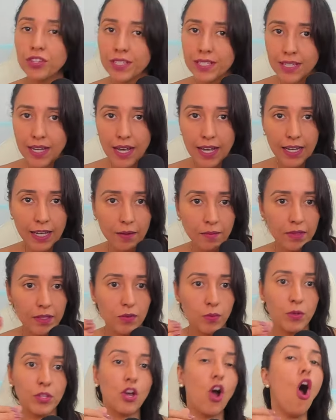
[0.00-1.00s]
the time
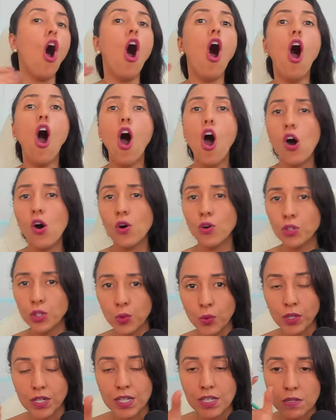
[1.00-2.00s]
with all the
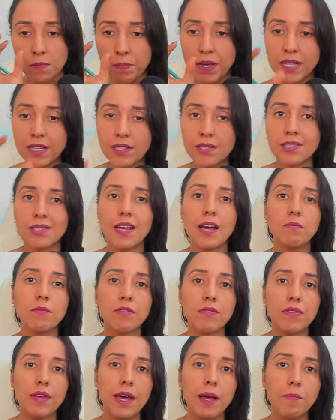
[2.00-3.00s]
words. Pick some
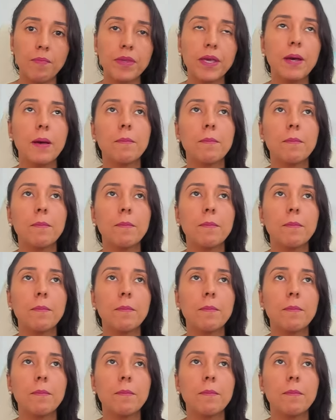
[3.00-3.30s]
of them.